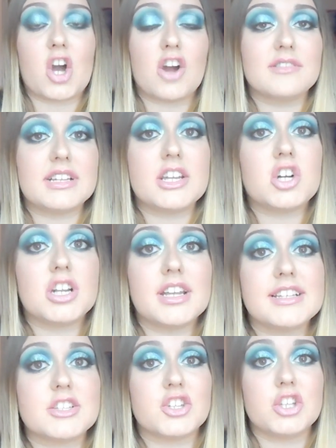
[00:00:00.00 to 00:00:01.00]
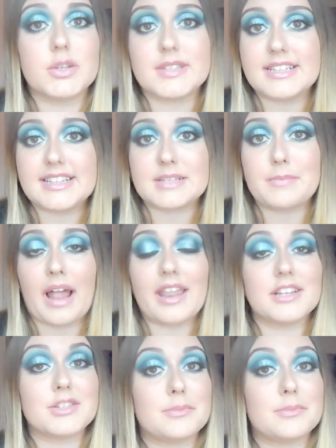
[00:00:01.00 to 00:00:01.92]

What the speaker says: corally colours using this palette,